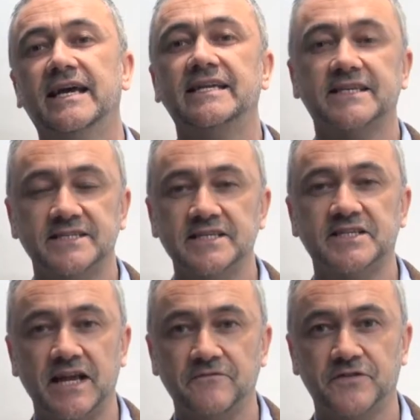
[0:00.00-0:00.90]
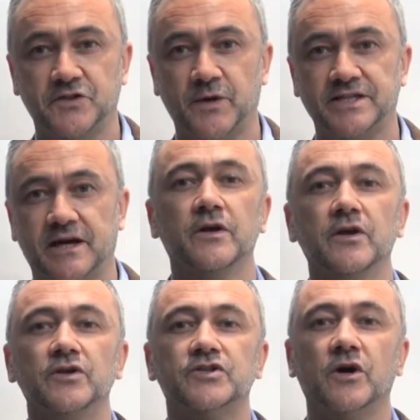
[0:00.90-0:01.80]
It does the same for Twitter.
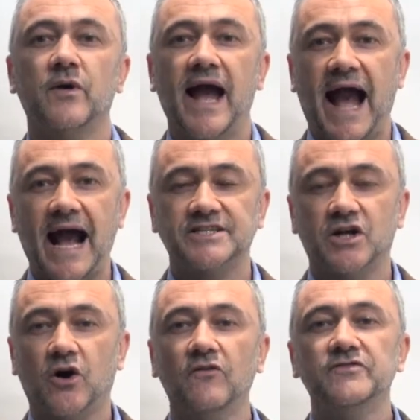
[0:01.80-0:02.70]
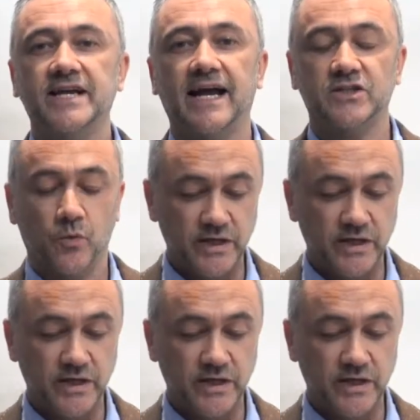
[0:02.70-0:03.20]
So as a contact,